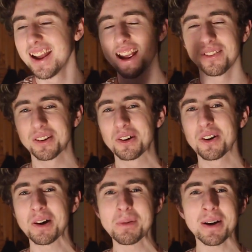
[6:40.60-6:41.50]
in the
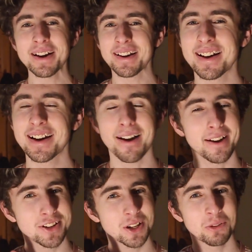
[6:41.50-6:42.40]
corner of my eye,
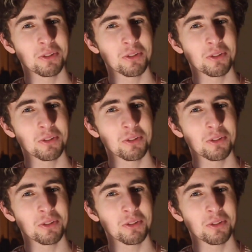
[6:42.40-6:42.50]
I just